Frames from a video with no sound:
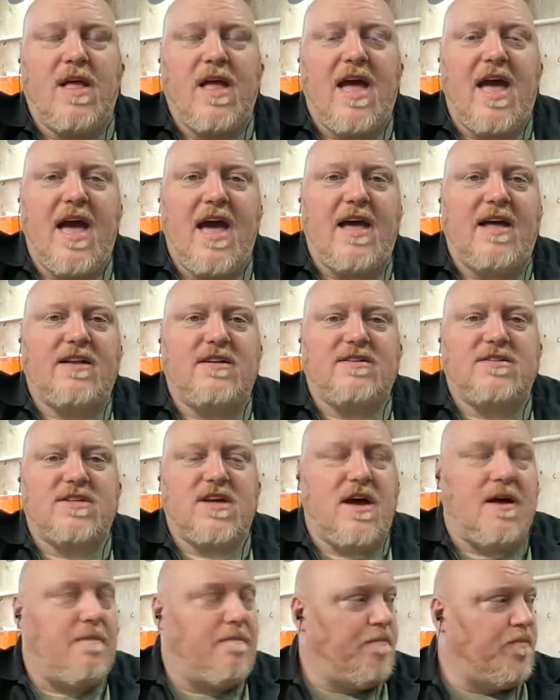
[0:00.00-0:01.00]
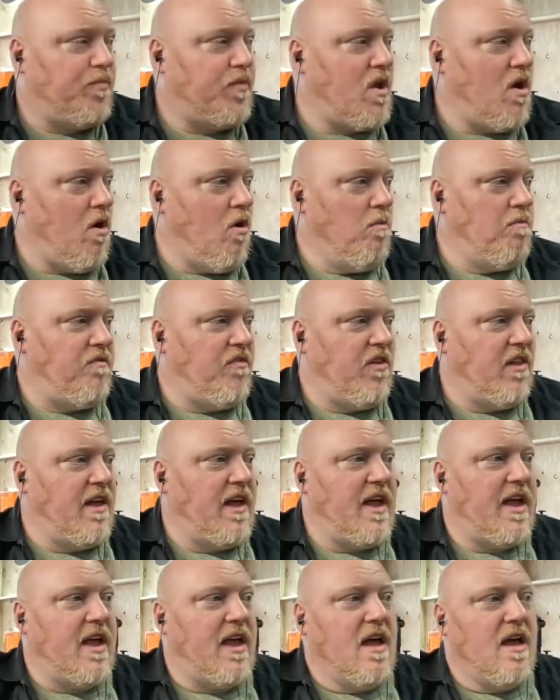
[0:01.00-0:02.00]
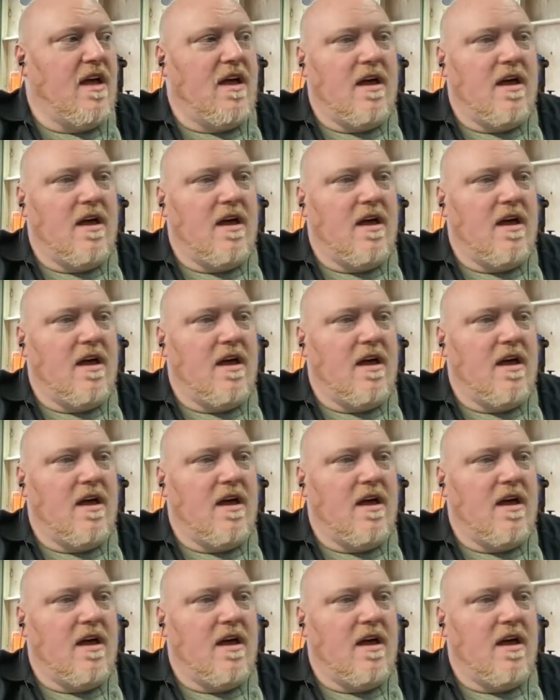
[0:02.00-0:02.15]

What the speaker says: and hopefully